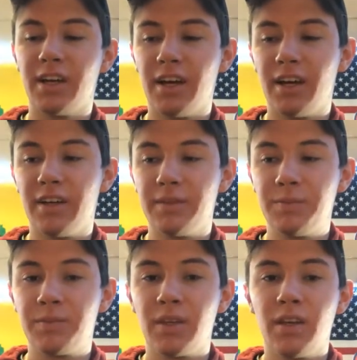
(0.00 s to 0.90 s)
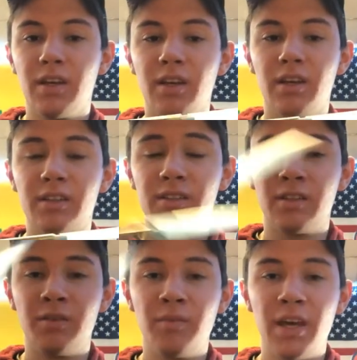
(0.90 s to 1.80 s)

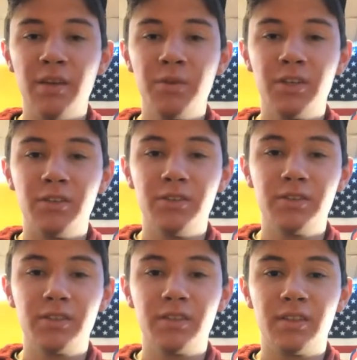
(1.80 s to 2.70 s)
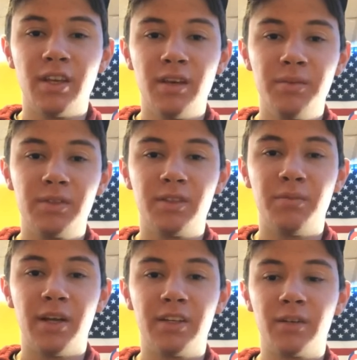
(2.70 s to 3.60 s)
You may reuse tips
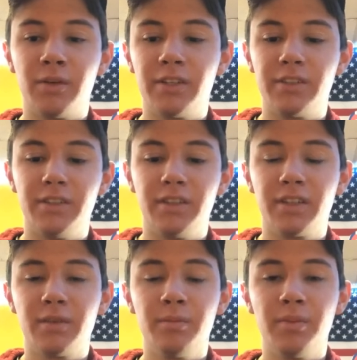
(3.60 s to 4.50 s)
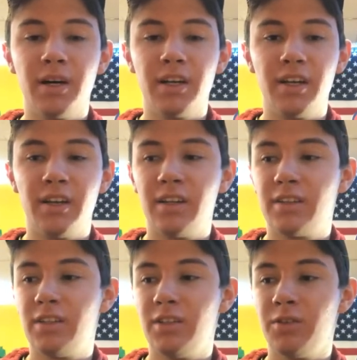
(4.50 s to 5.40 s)
depending on what you're doing, but
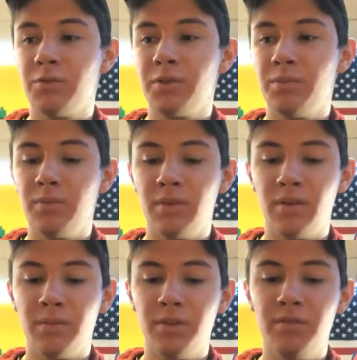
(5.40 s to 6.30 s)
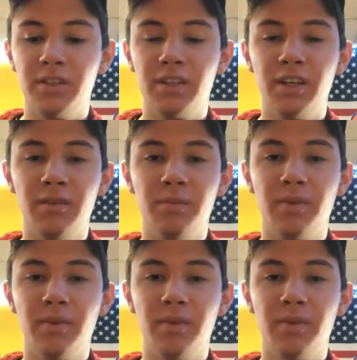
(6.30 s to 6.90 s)
to remove the tip,